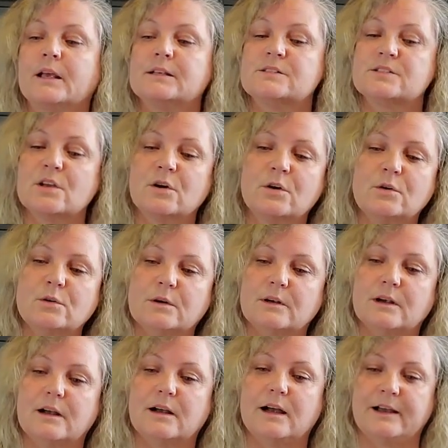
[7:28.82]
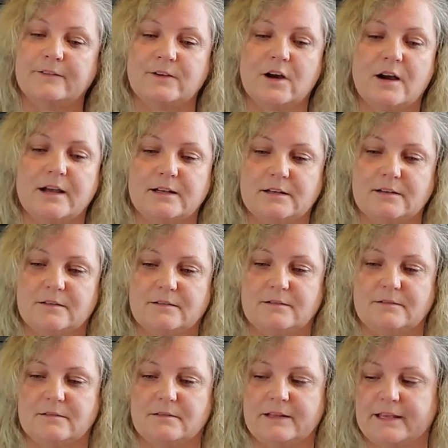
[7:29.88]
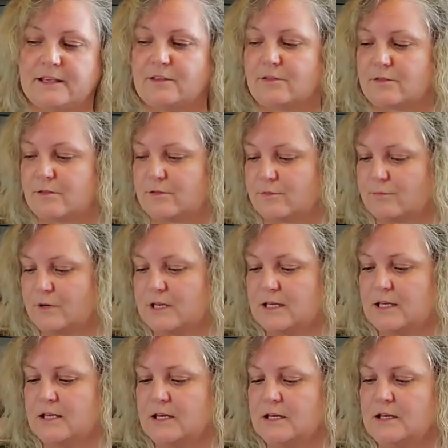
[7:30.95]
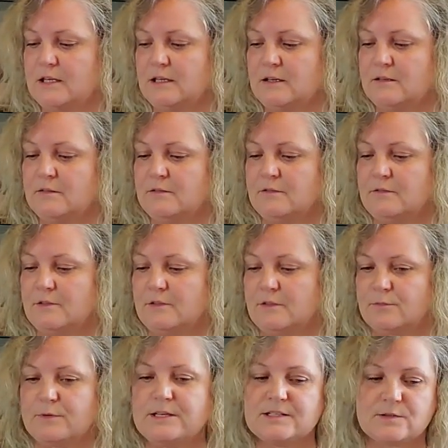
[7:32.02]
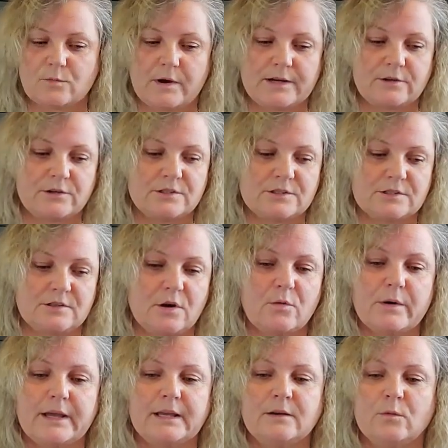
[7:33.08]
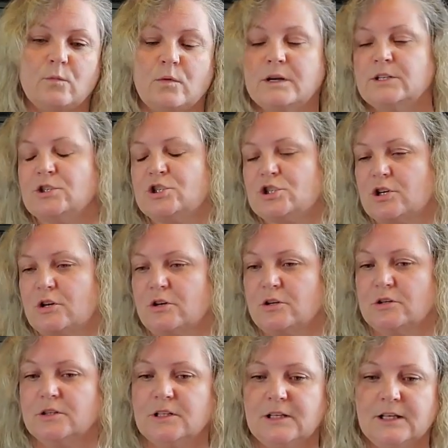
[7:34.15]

So I got like three, three sweaters going, one shawl,